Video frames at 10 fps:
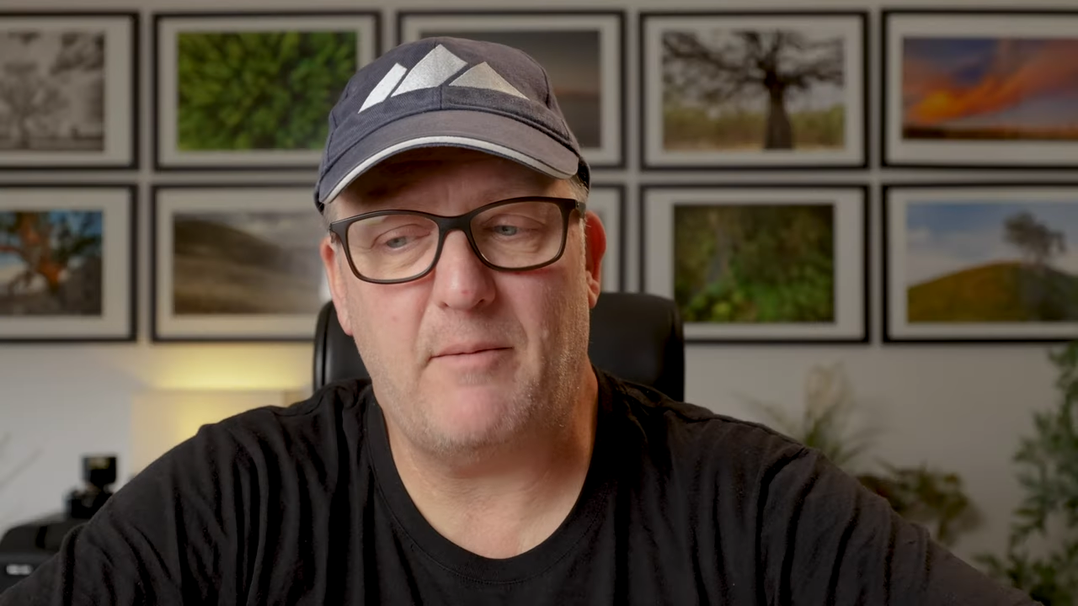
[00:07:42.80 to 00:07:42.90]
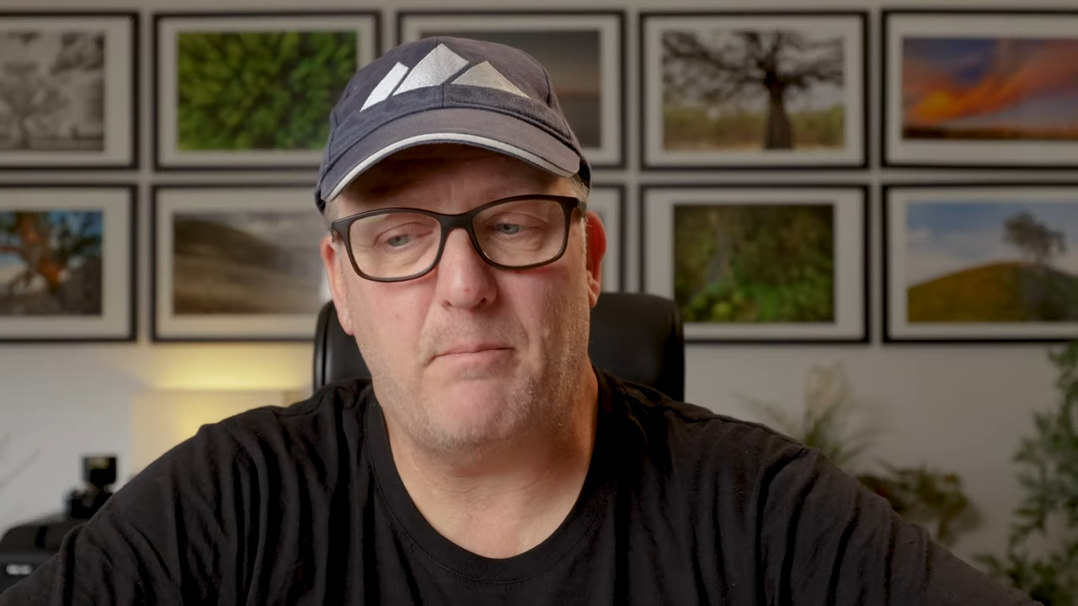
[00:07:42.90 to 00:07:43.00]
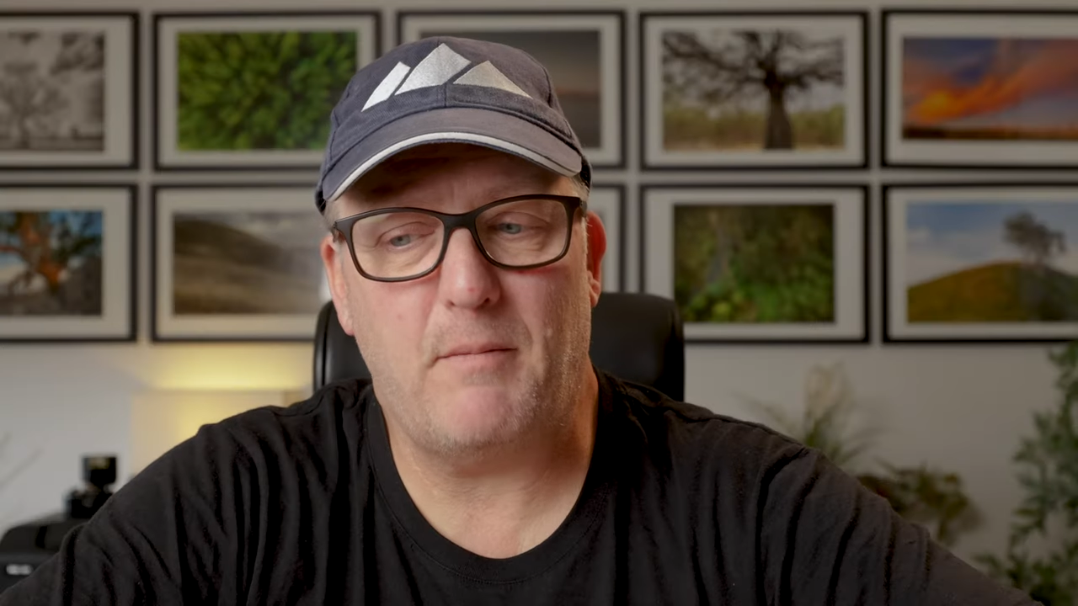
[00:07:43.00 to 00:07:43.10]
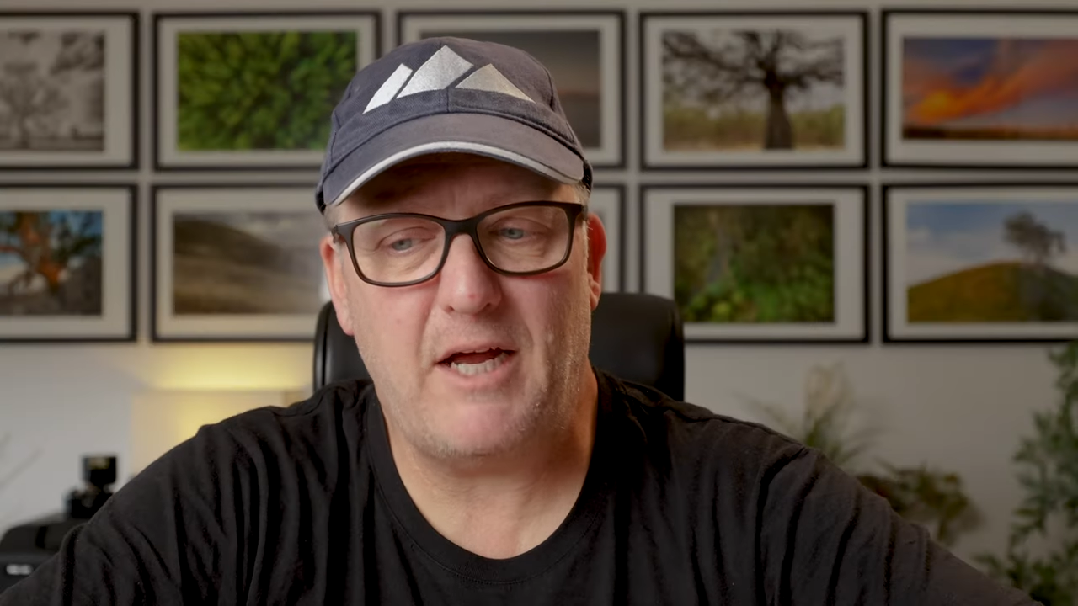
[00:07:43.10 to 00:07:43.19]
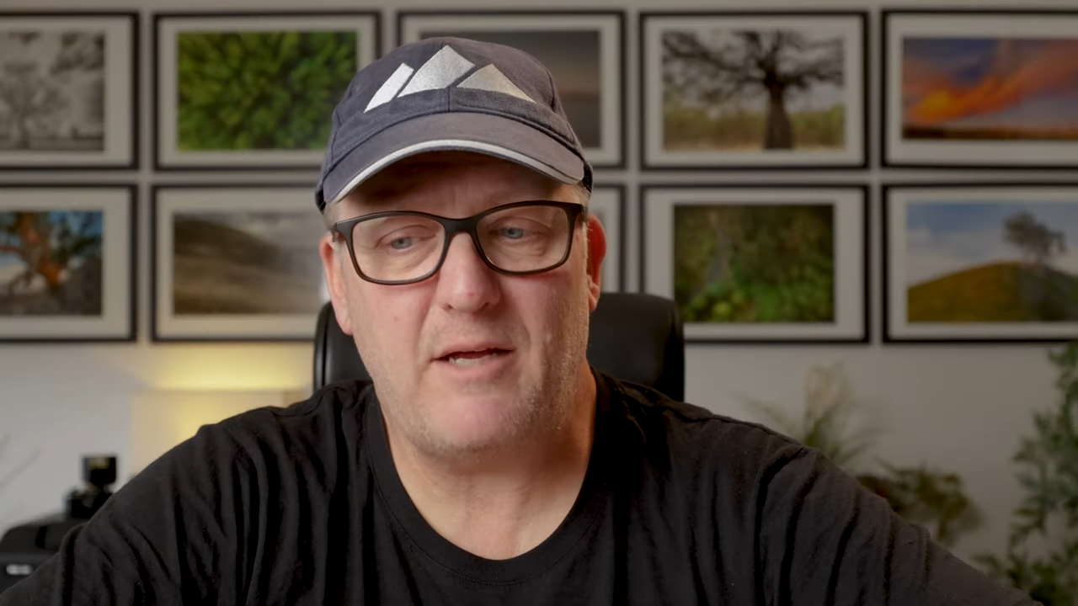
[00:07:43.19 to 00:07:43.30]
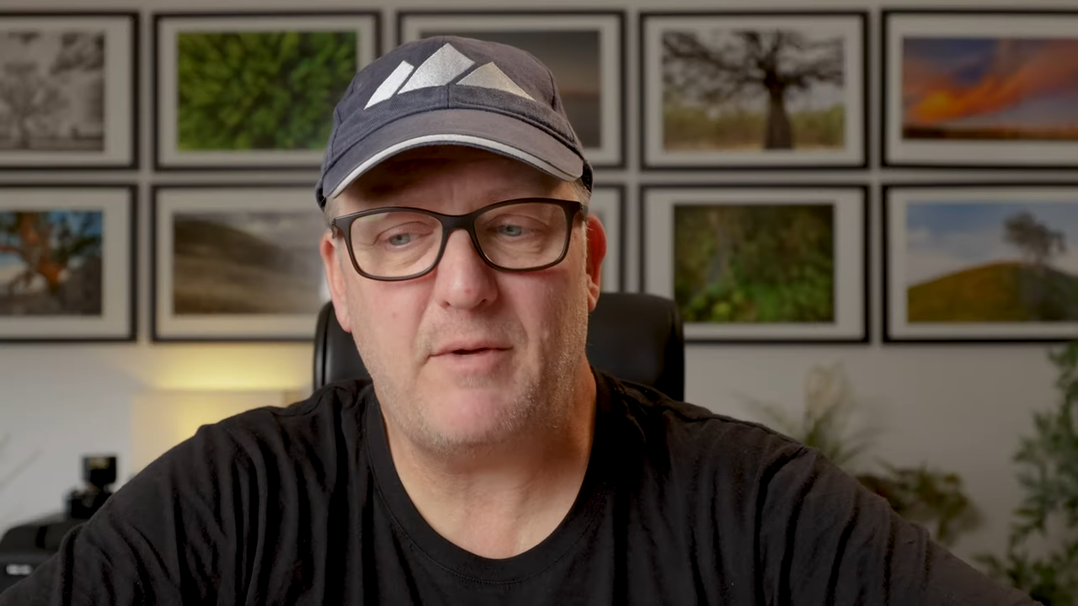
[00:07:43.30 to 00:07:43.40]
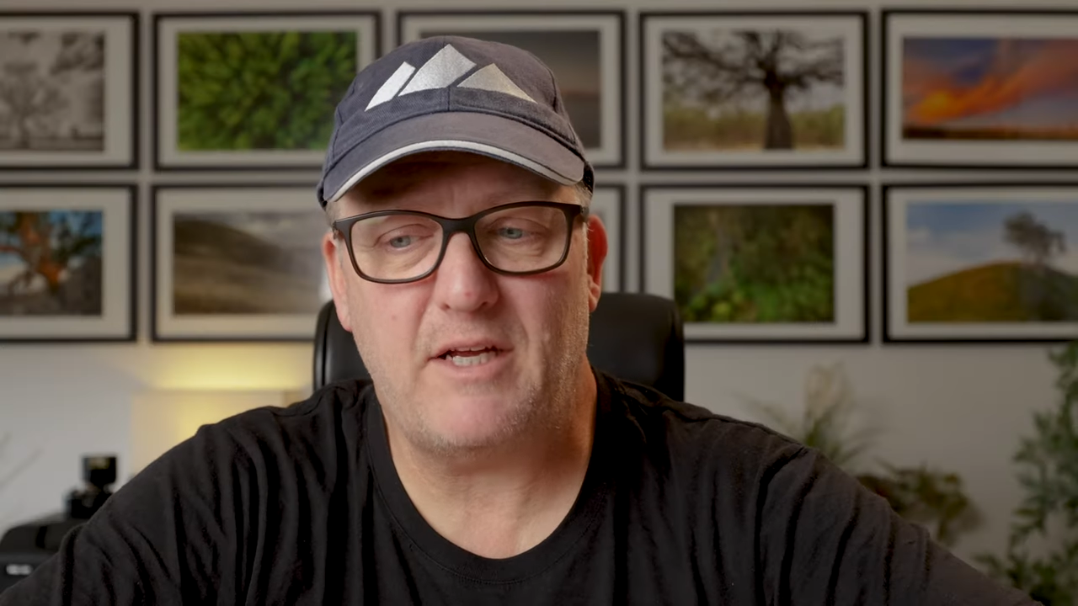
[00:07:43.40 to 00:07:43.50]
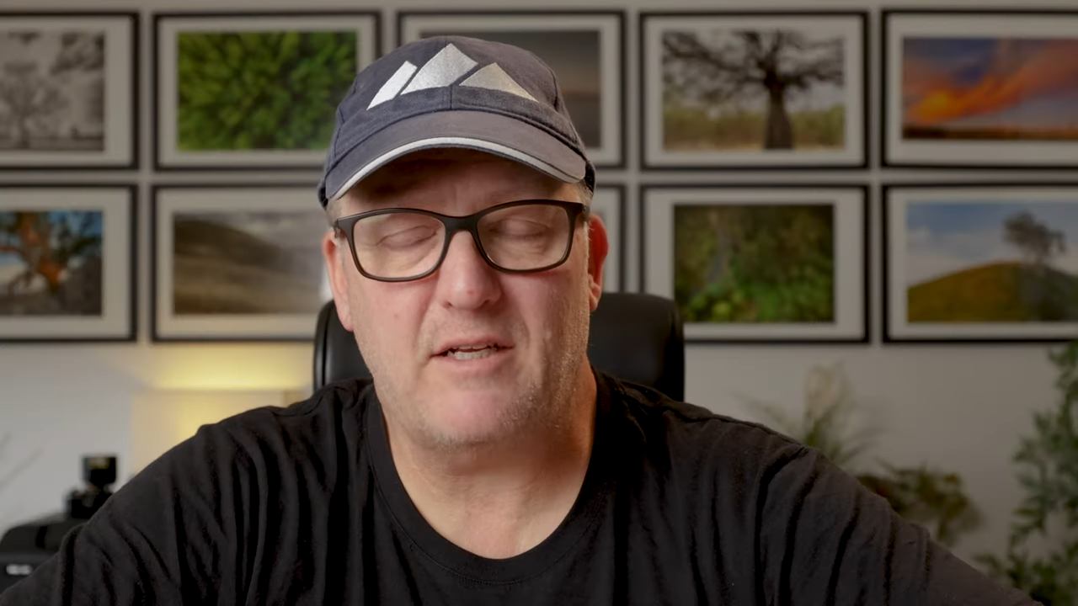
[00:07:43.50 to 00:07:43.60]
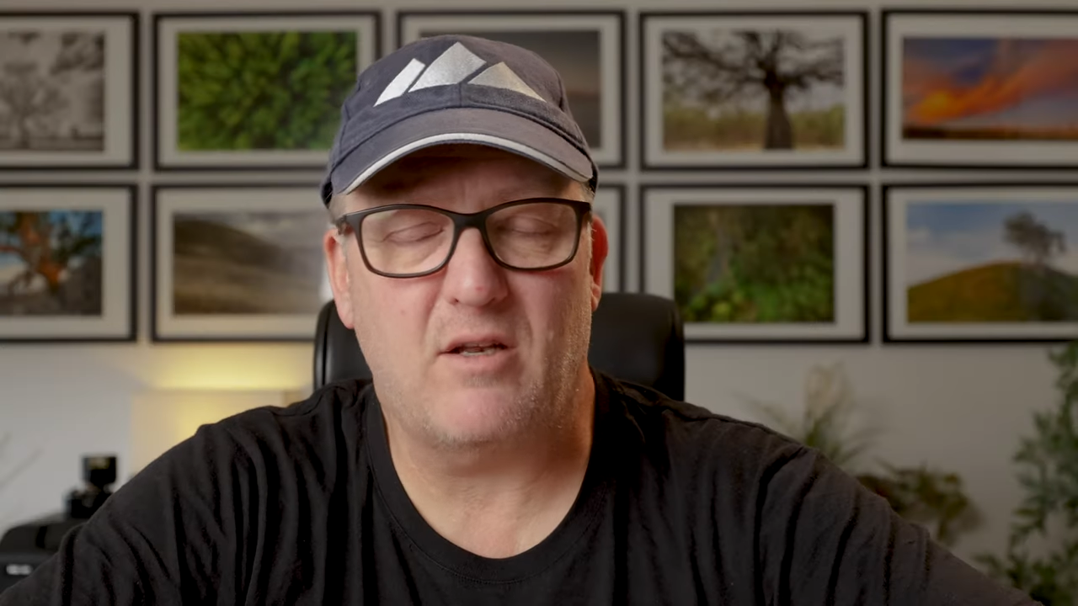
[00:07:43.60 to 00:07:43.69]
And maybe,